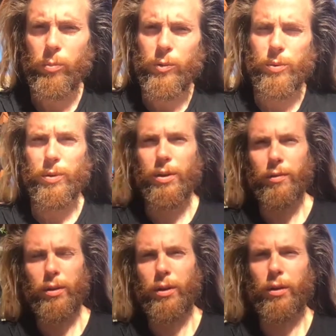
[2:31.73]

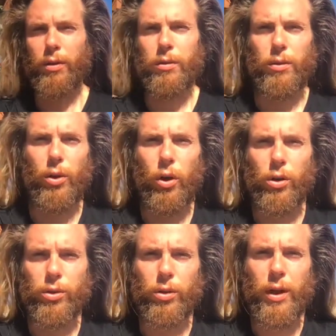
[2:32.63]
specifically
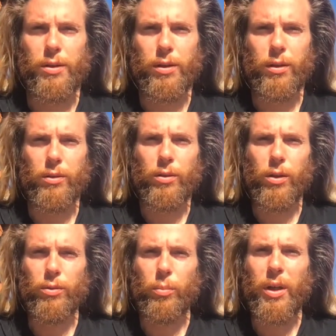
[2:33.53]
large grazing,
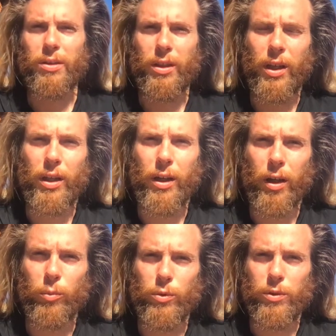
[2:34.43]
domesticated
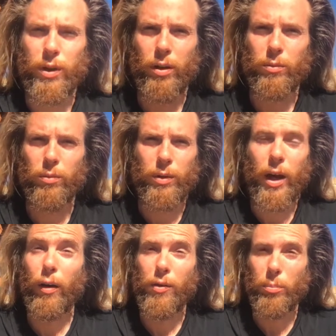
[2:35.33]
animals that we
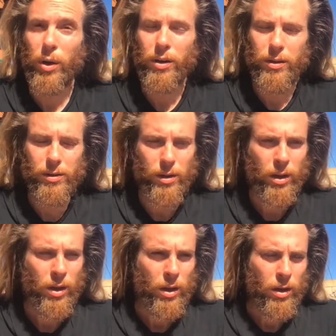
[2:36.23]
have in abundance,
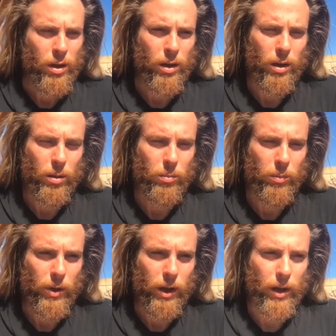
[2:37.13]

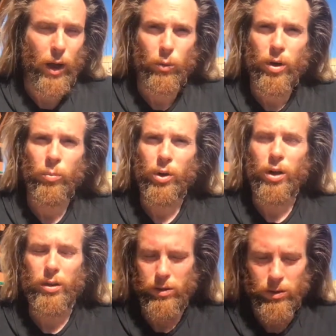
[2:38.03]
that outnumber
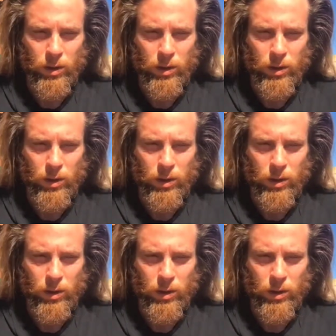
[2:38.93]
us.